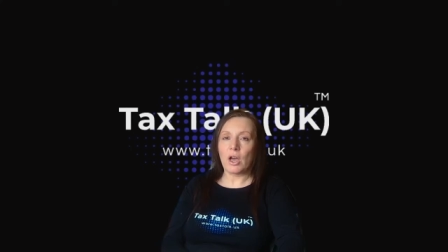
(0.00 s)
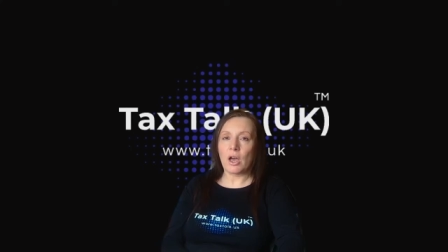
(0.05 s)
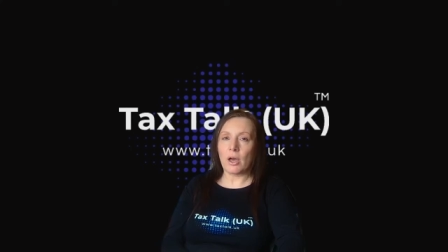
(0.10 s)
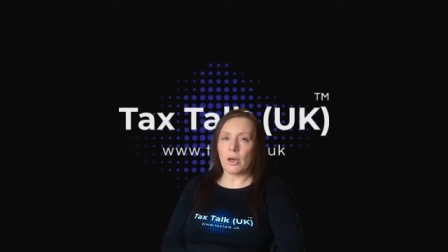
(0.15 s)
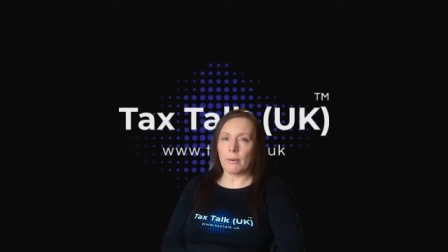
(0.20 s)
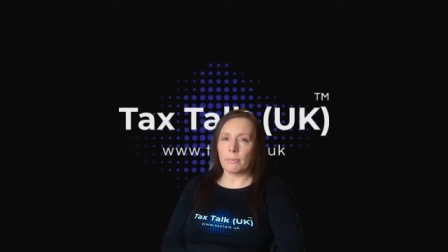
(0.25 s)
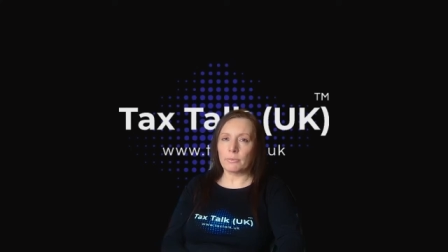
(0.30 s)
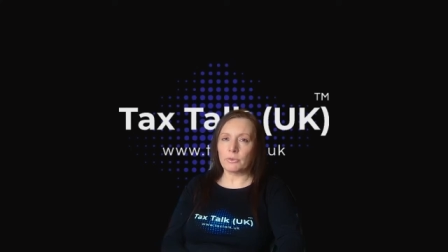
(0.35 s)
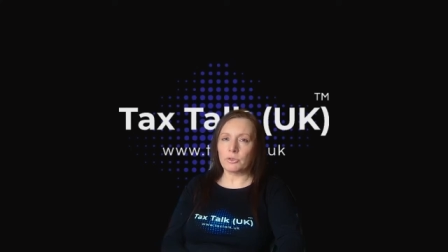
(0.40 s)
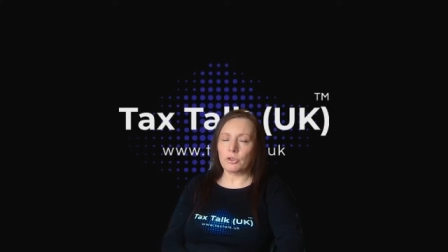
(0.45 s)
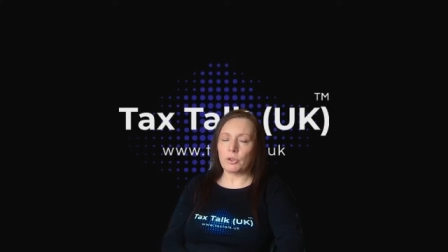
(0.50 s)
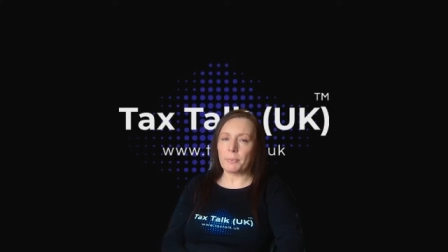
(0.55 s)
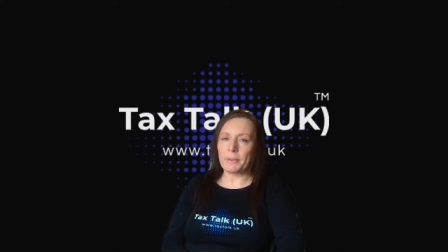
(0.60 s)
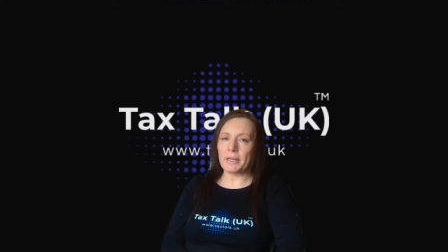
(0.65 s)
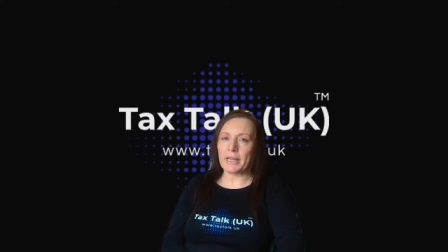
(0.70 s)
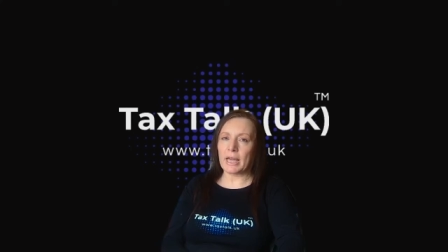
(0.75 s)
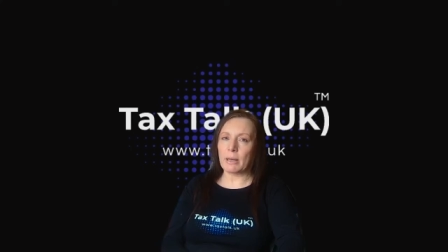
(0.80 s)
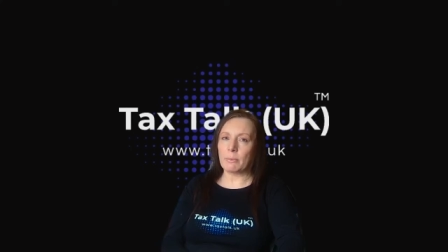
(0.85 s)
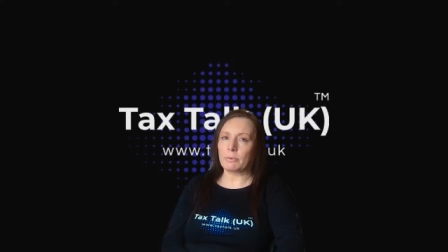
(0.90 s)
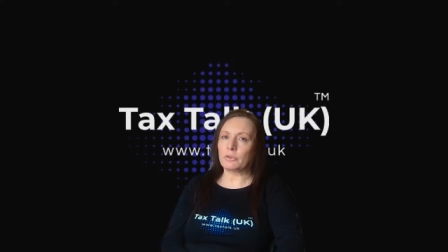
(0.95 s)
um, to
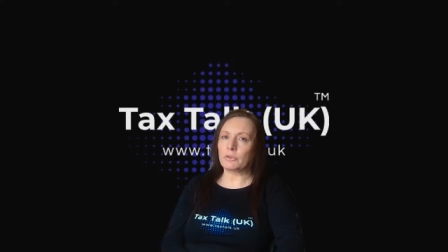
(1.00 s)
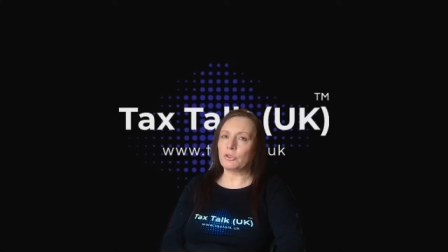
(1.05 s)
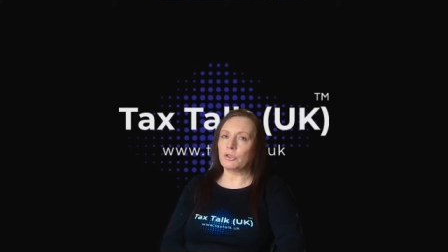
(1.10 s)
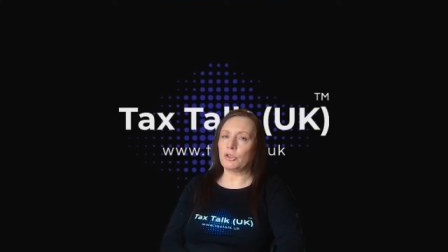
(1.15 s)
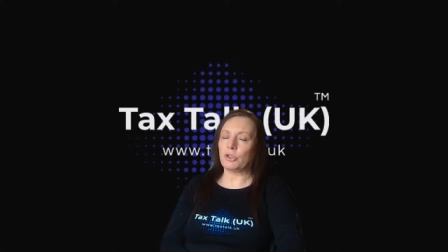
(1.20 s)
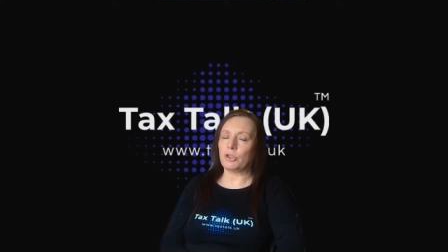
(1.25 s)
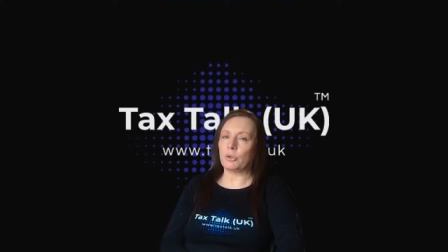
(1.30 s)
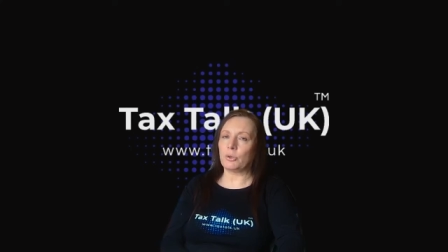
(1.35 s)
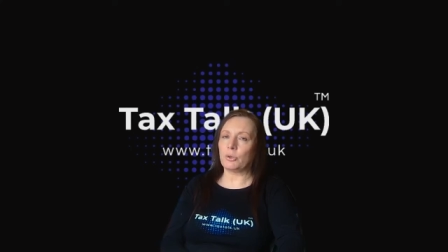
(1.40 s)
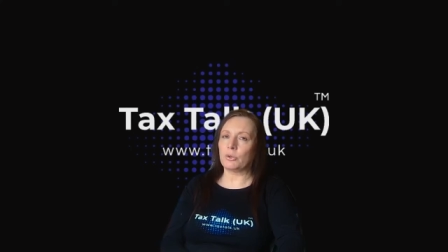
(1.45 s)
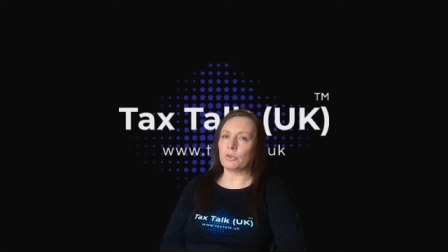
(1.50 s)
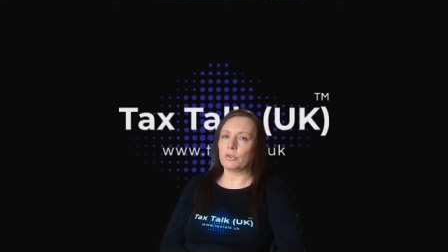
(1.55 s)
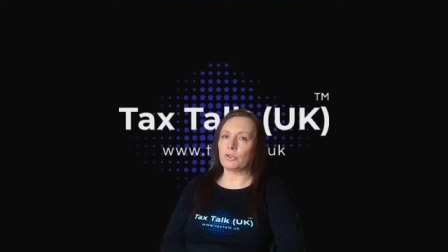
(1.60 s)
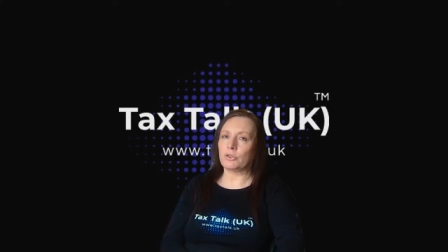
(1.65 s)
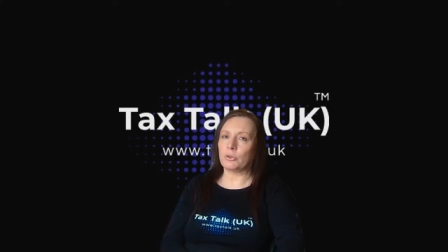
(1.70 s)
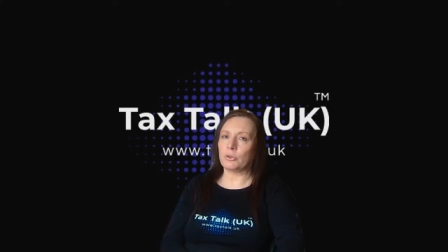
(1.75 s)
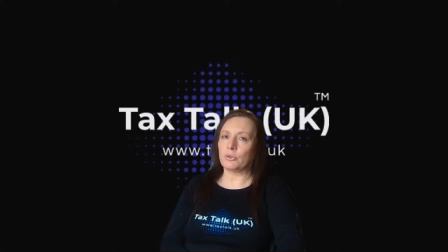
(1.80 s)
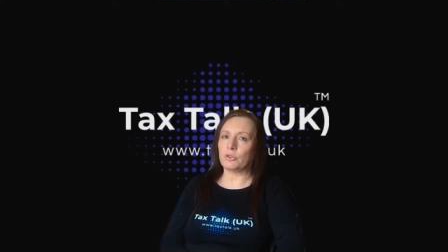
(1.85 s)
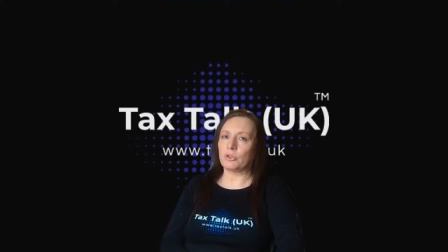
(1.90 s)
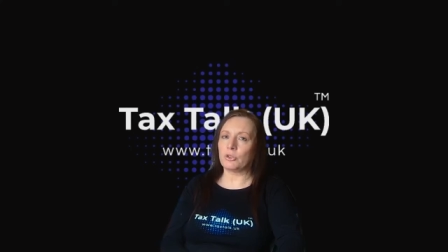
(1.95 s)
be able to,
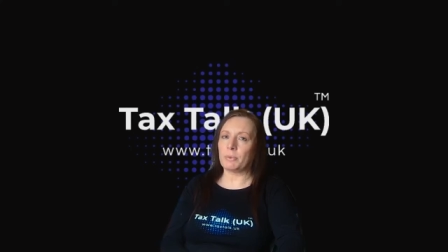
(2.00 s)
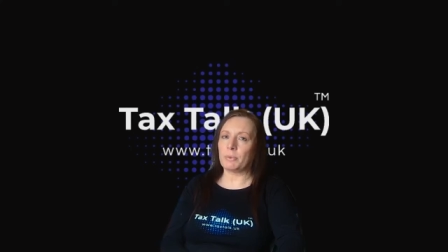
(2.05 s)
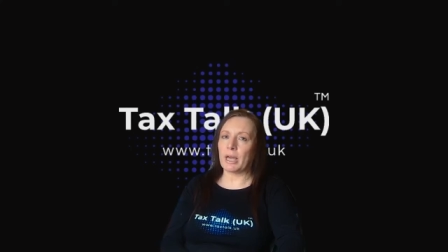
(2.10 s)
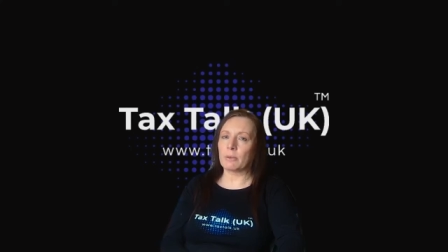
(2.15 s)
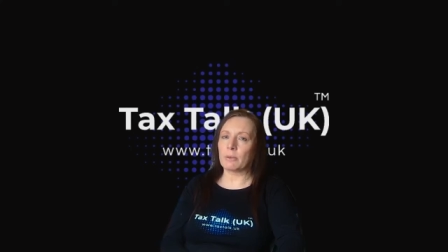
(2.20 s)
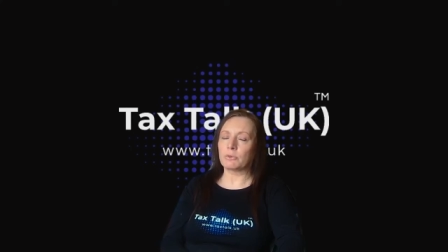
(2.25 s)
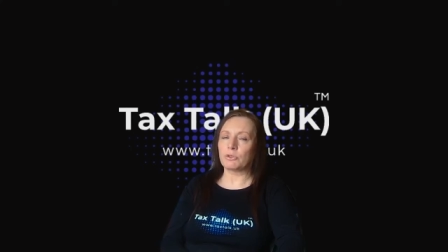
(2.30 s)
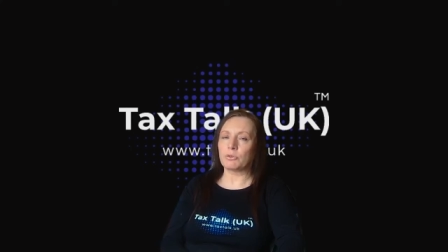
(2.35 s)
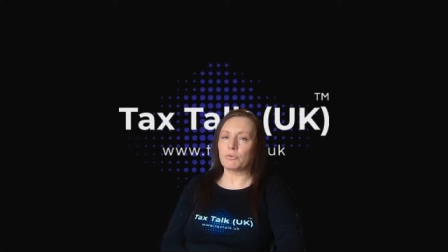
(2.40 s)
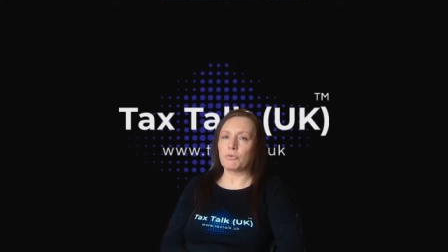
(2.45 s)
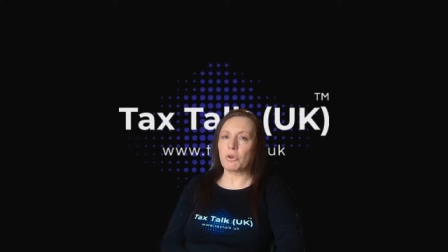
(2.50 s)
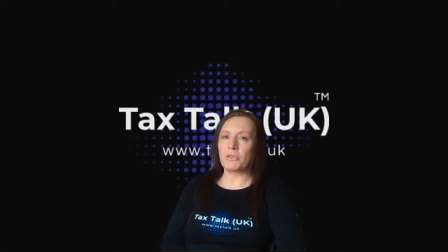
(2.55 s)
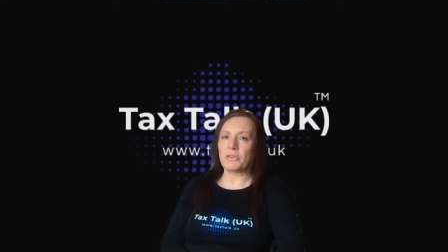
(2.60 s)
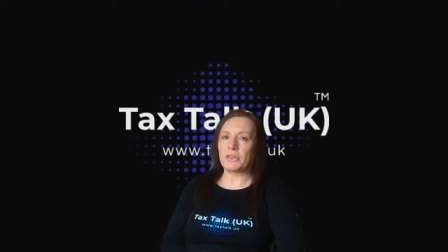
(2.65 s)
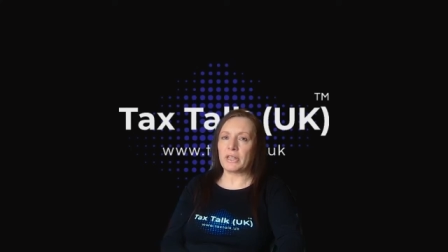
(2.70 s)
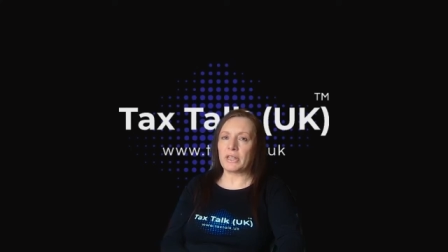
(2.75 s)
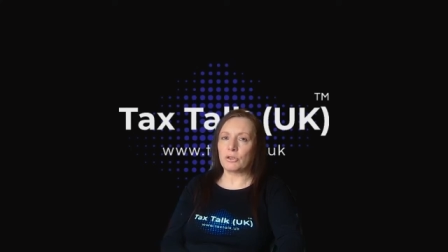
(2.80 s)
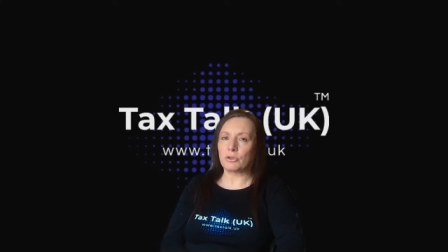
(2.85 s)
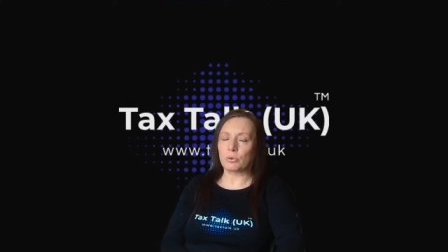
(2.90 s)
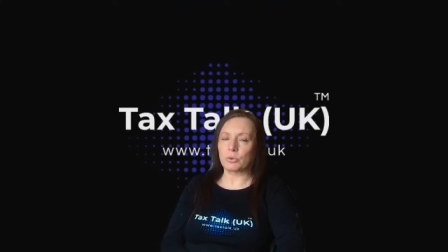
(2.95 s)
to to be able to
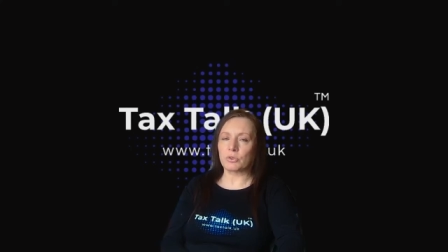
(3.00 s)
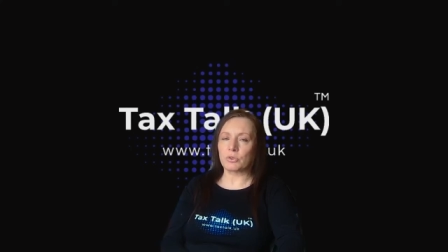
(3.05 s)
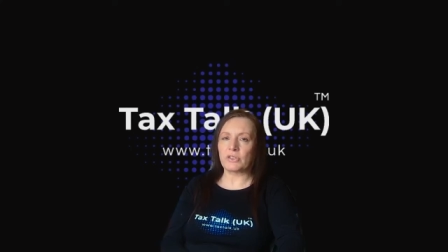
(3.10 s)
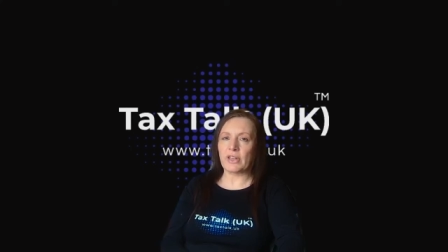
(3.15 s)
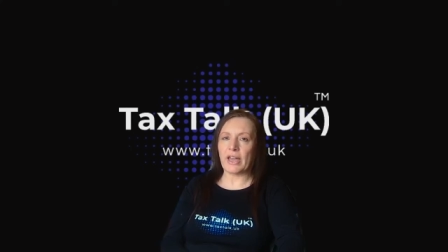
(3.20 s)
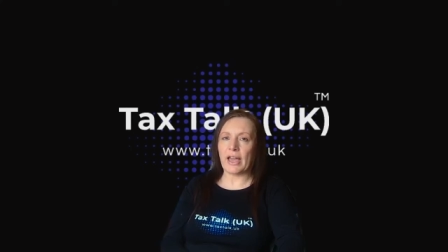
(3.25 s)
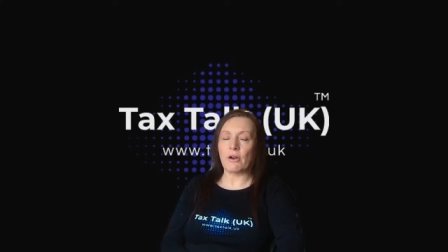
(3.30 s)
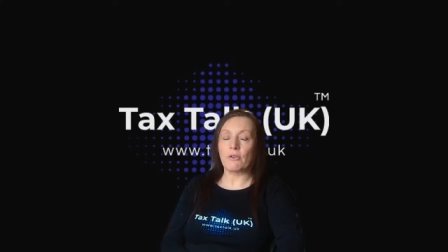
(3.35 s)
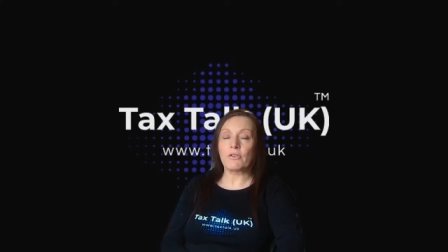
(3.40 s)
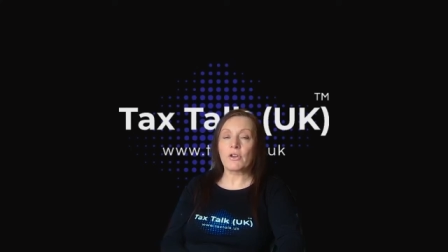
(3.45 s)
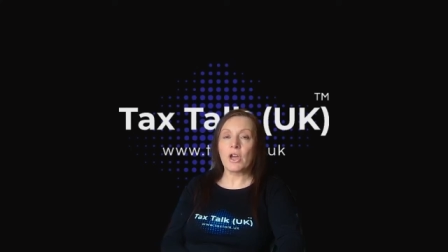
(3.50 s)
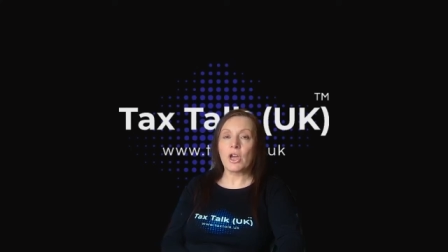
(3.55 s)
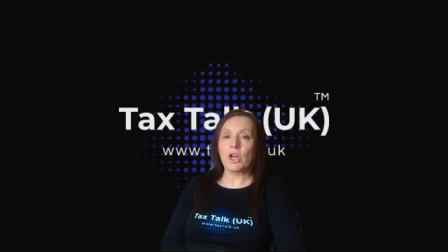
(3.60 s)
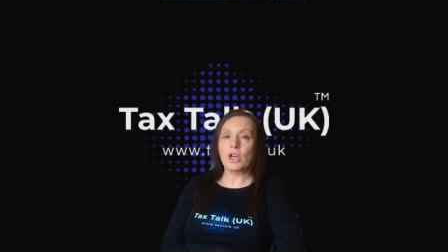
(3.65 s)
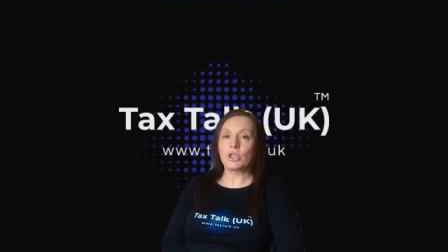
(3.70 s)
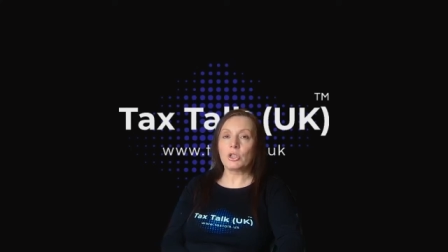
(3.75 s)
run these yourself